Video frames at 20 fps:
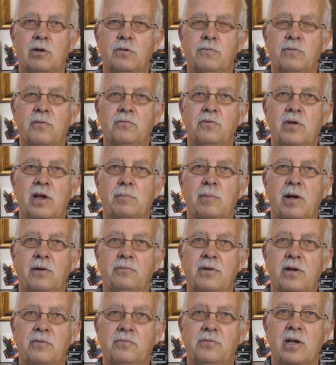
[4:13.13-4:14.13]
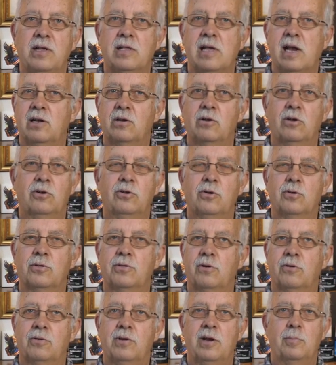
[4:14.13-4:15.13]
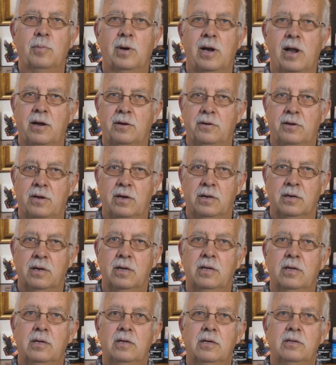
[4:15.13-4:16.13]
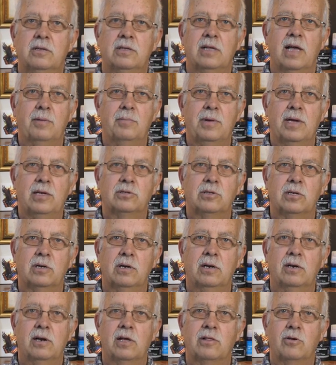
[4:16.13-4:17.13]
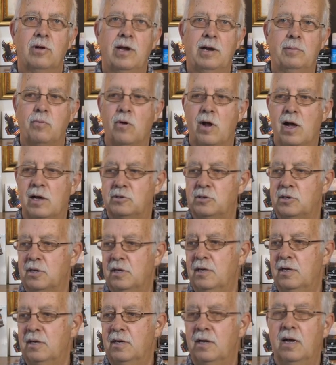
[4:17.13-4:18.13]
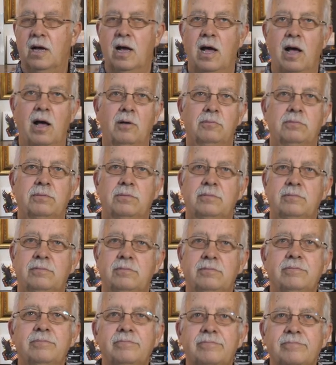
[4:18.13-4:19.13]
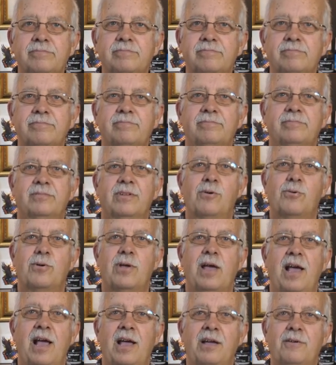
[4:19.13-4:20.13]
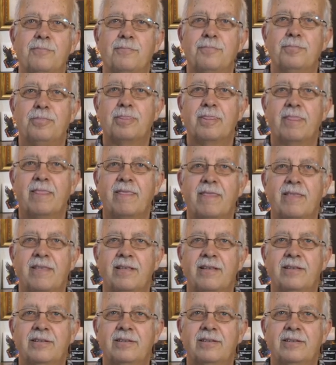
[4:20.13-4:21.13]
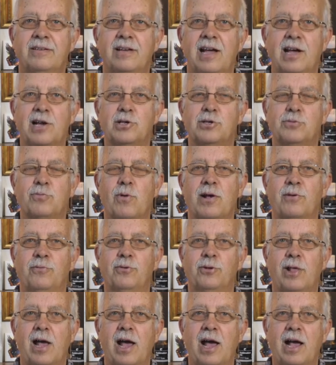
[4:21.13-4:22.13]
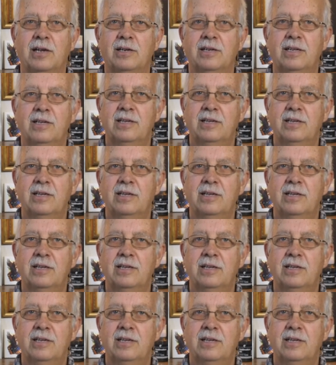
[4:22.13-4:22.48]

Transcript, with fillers: It's 15 by 15. I ain't going to do a 13 by 19. That means another heat press of, okay, I could spring for that.